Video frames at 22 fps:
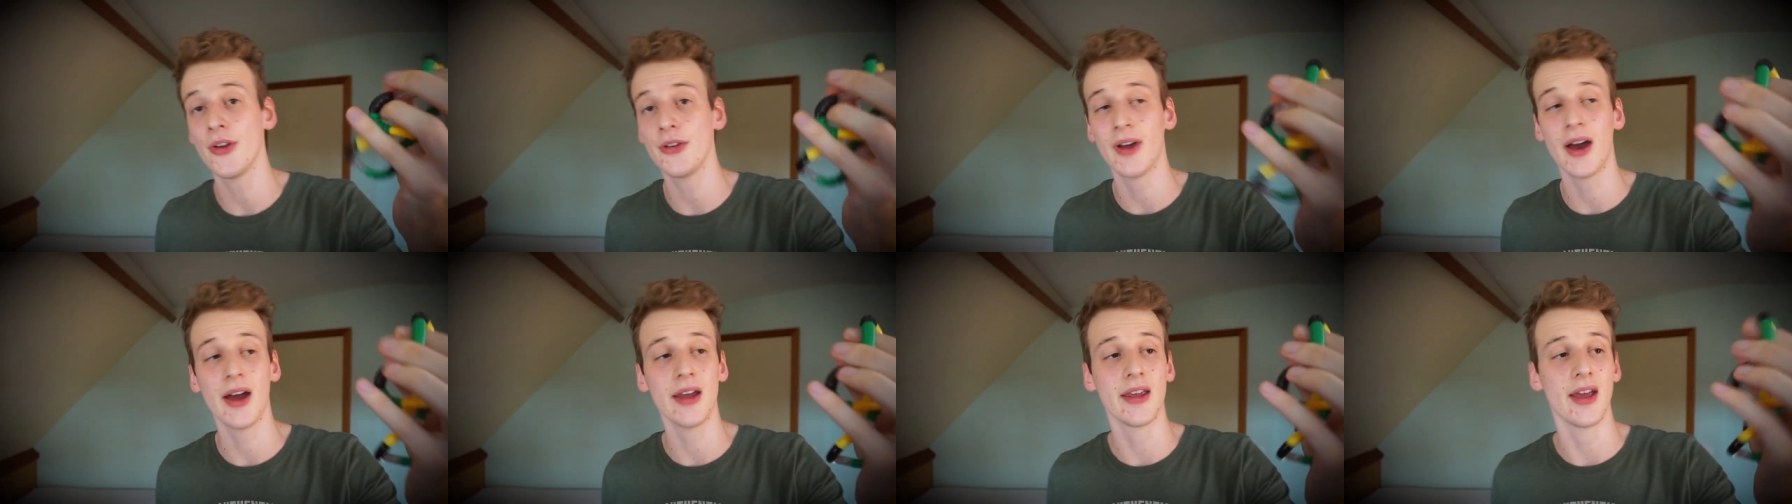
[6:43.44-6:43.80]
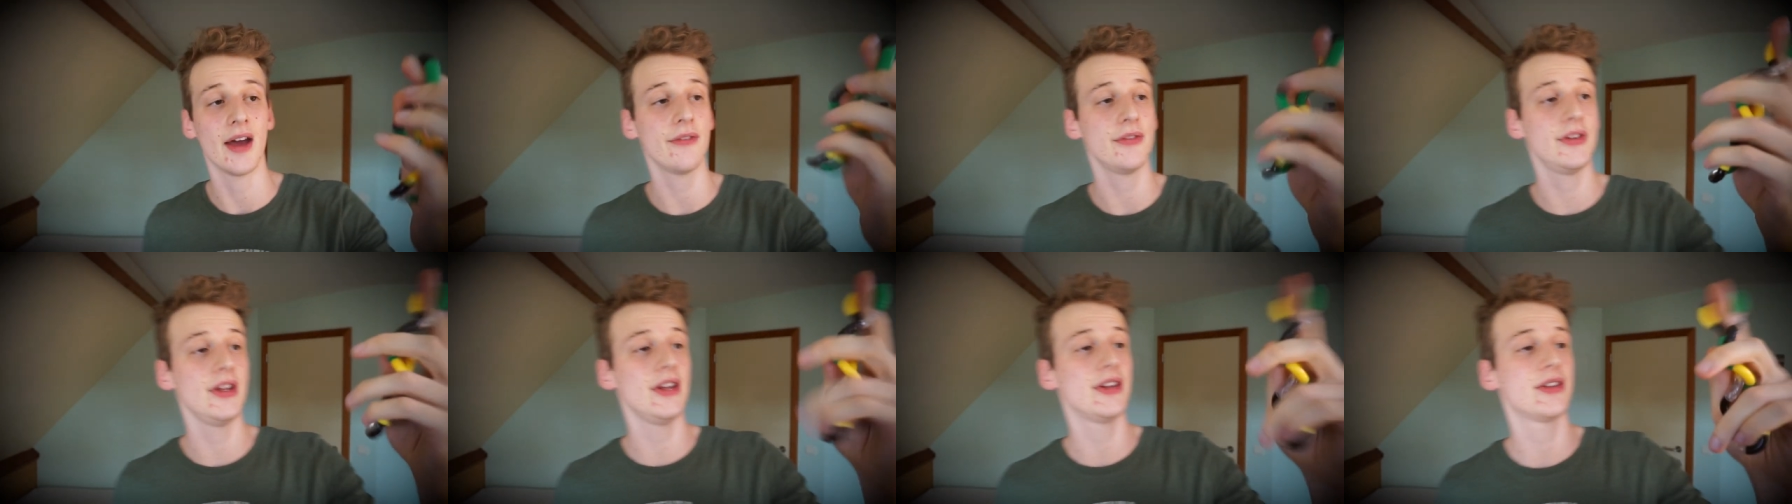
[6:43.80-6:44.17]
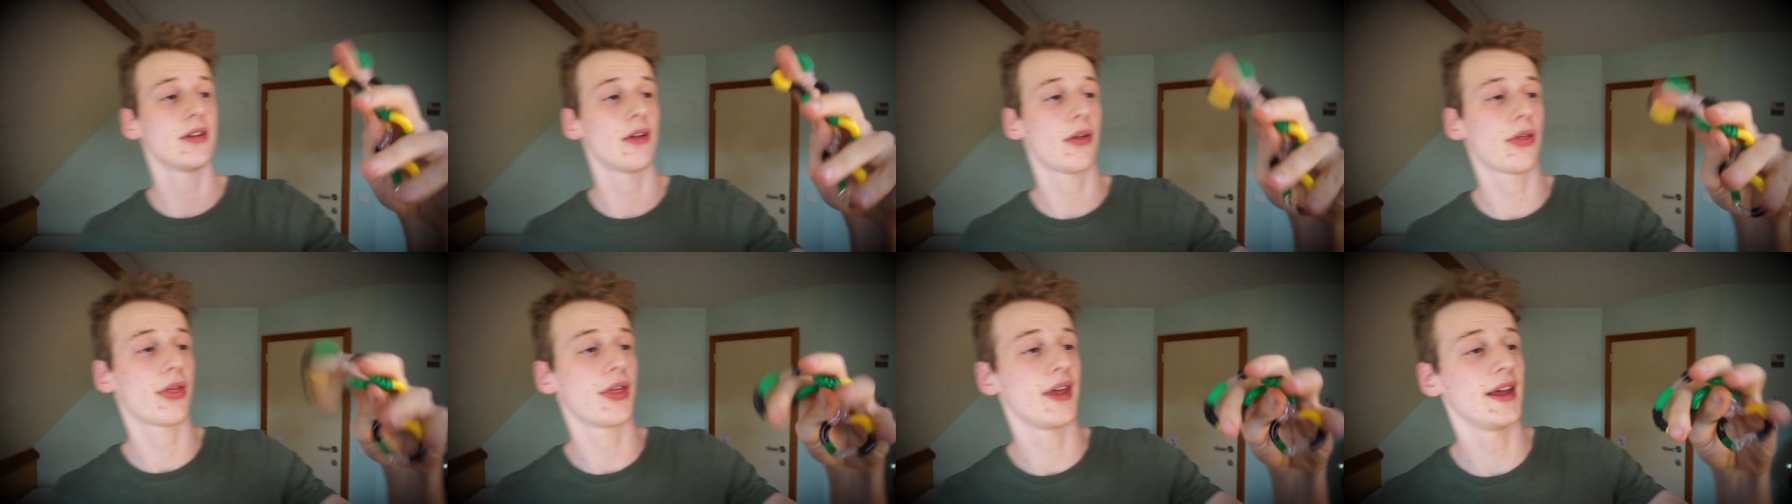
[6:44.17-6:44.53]
and I have these
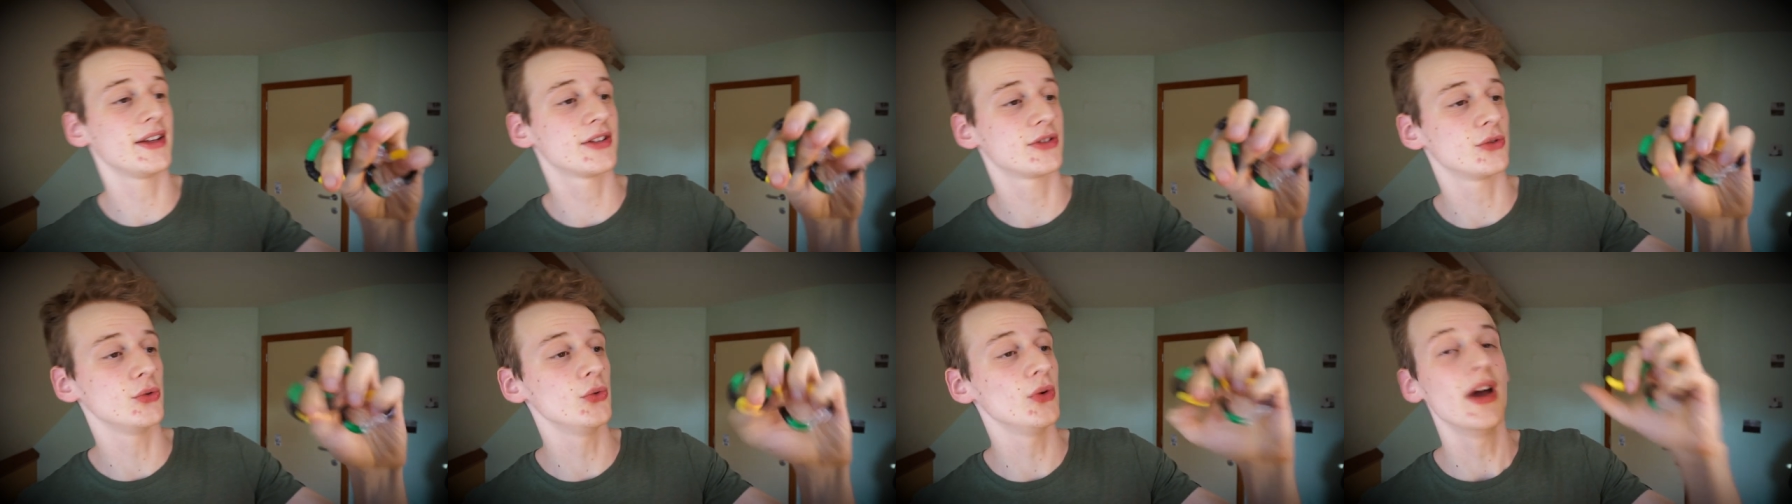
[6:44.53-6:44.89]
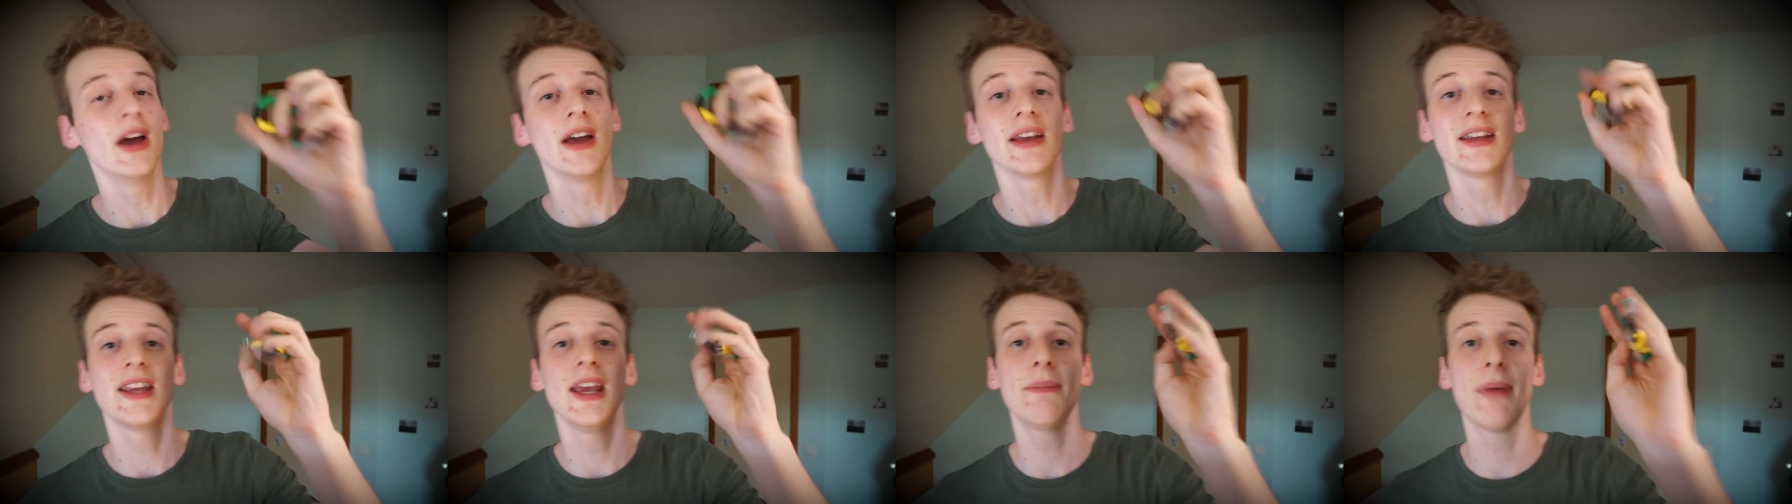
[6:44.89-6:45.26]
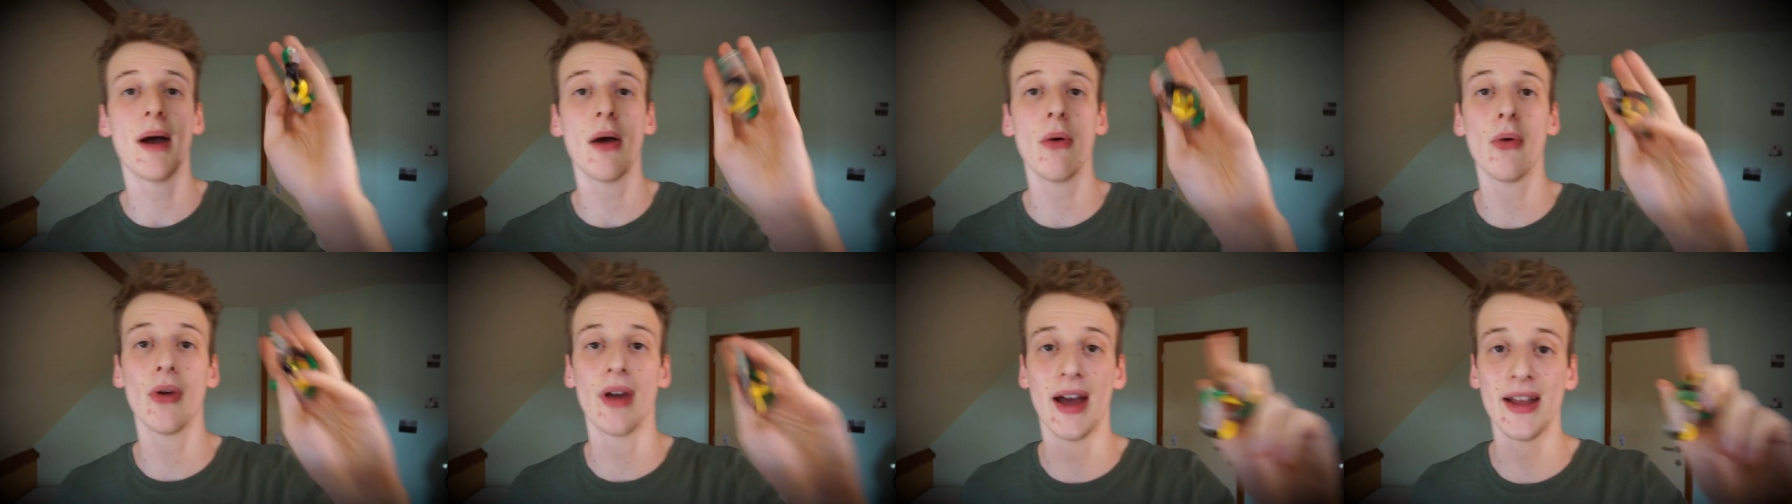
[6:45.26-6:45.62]
things to keep
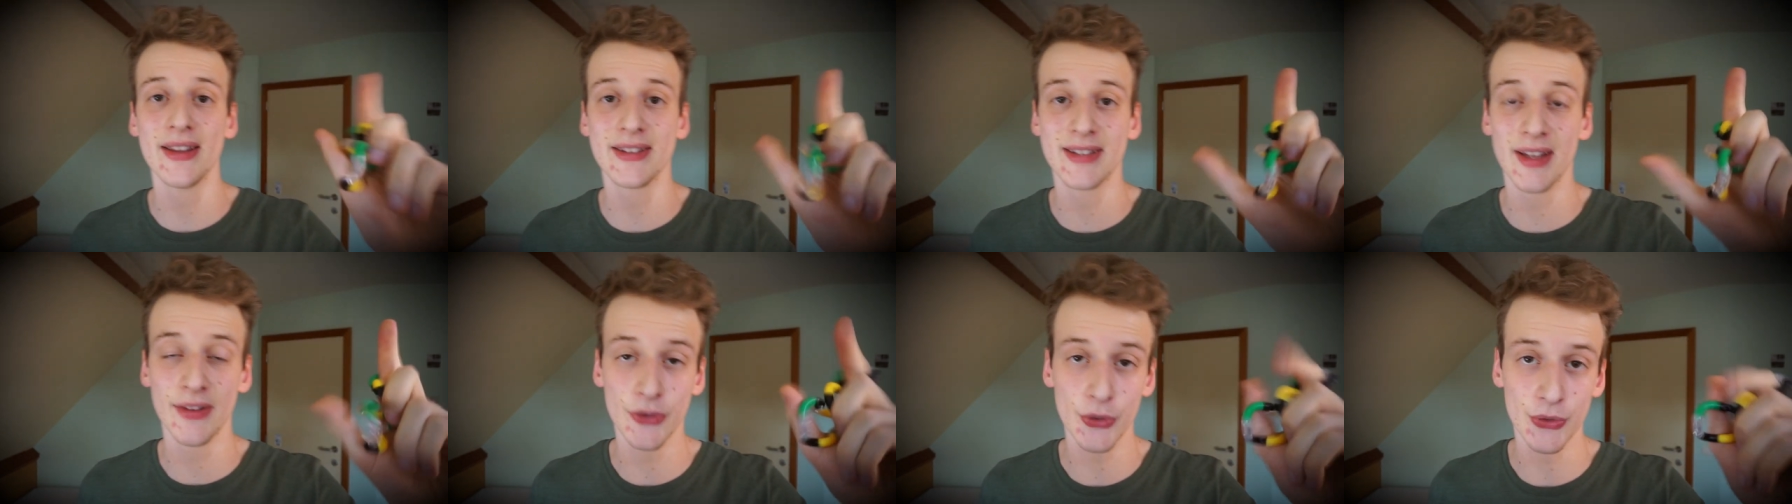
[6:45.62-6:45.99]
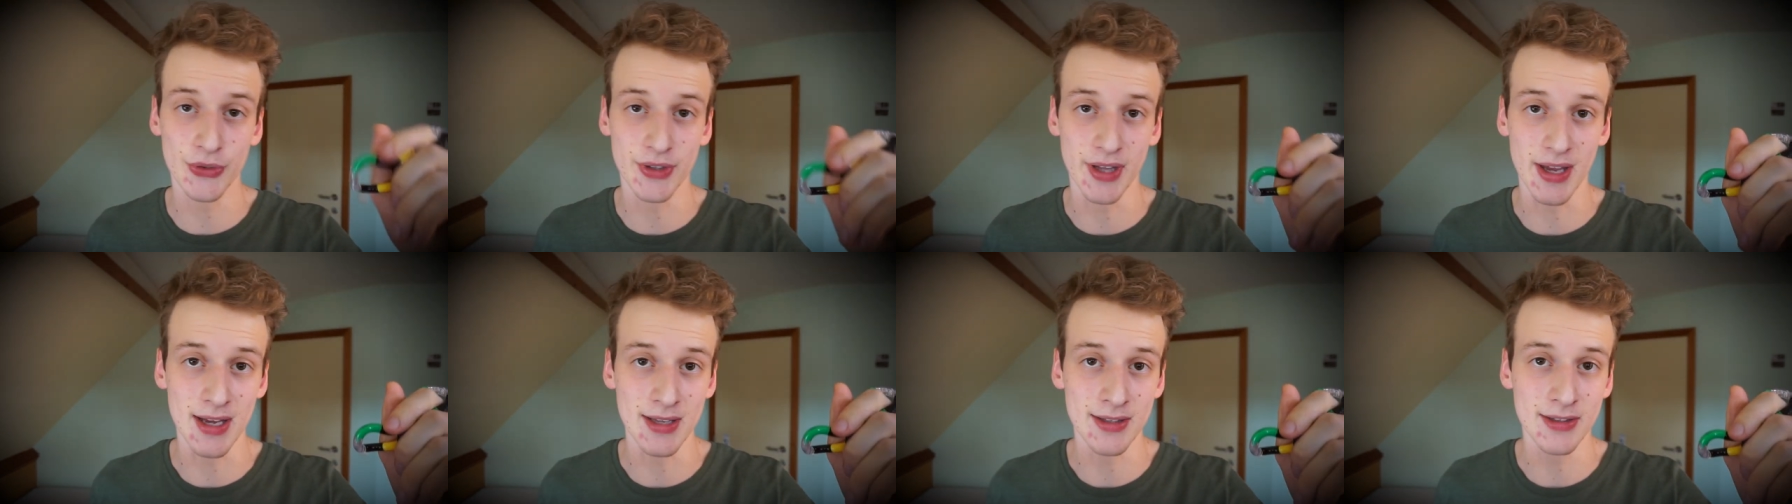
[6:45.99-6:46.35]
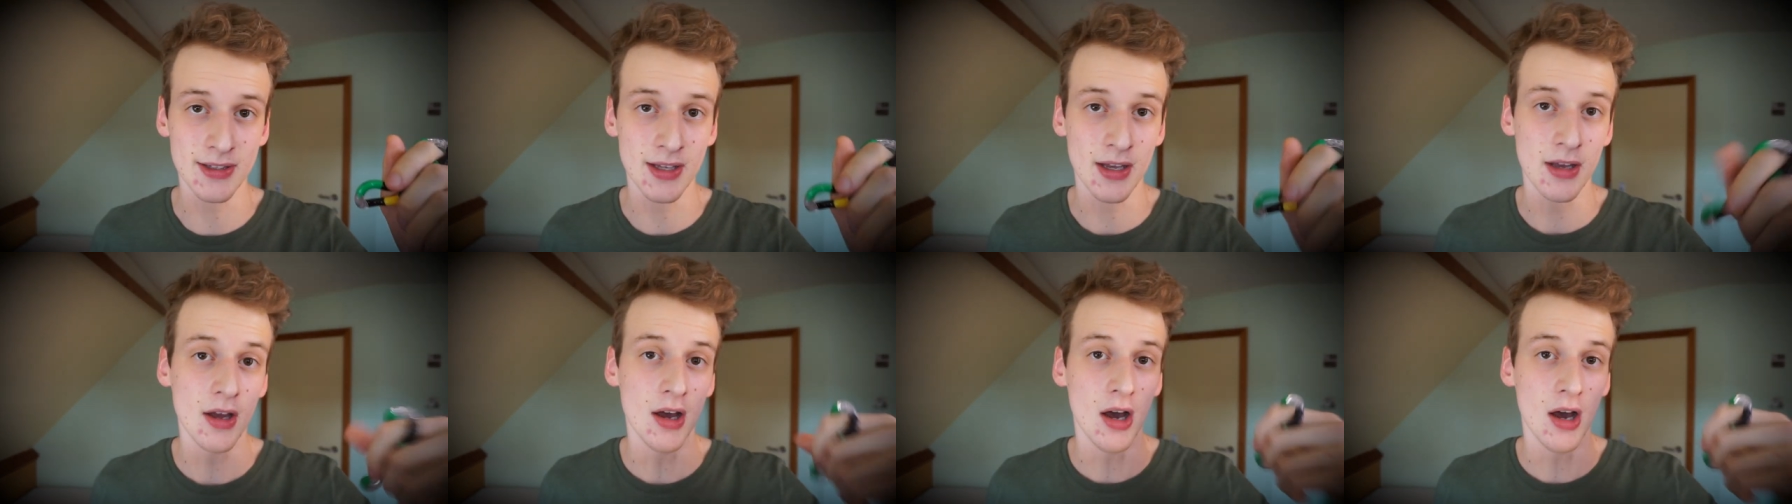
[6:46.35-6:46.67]
our hands entertained